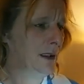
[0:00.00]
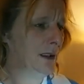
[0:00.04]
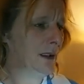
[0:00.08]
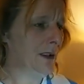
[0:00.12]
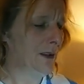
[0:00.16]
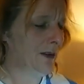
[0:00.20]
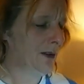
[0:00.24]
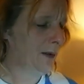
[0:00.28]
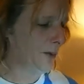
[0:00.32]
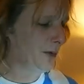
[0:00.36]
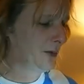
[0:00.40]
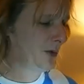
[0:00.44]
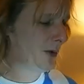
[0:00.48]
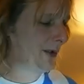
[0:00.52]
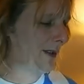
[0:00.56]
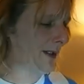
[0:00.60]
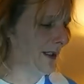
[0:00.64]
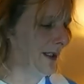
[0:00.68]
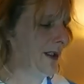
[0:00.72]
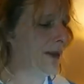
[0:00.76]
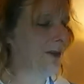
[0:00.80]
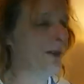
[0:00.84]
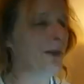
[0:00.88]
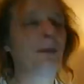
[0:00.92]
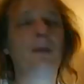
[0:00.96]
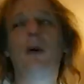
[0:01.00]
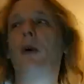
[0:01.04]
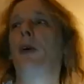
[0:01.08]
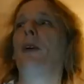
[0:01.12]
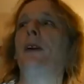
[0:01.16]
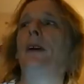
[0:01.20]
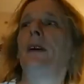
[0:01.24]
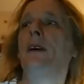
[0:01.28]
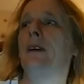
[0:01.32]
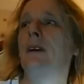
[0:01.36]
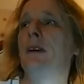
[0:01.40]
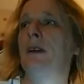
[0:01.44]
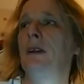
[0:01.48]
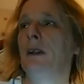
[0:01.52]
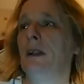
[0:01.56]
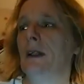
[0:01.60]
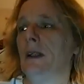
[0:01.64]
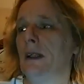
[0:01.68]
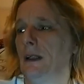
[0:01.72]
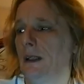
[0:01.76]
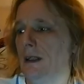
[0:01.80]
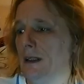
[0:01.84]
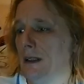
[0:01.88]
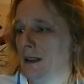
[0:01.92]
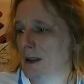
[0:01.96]
So I was going to do this tomorrow,
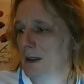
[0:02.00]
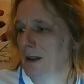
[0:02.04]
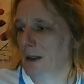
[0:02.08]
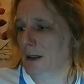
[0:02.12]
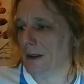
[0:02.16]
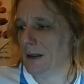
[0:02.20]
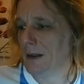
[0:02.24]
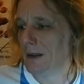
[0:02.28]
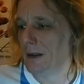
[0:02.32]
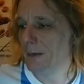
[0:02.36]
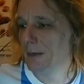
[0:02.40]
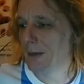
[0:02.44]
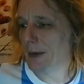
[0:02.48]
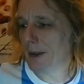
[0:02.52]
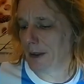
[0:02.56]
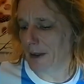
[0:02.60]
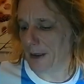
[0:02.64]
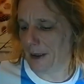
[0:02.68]
but